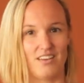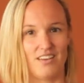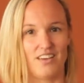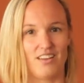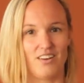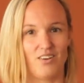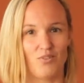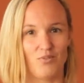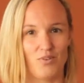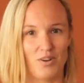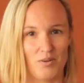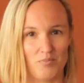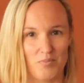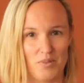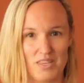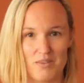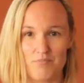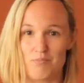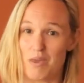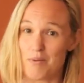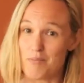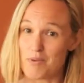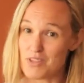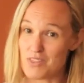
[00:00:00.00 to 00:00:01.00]
I don't want to be,
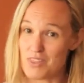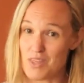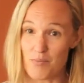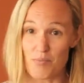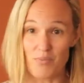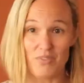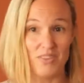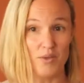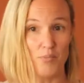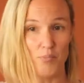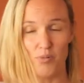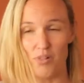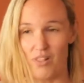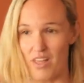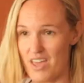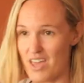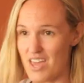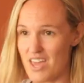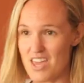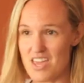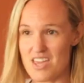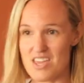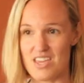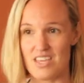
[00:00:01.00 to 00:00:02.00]
maybe the
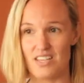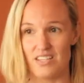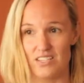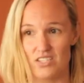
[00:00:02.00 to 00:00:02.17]
play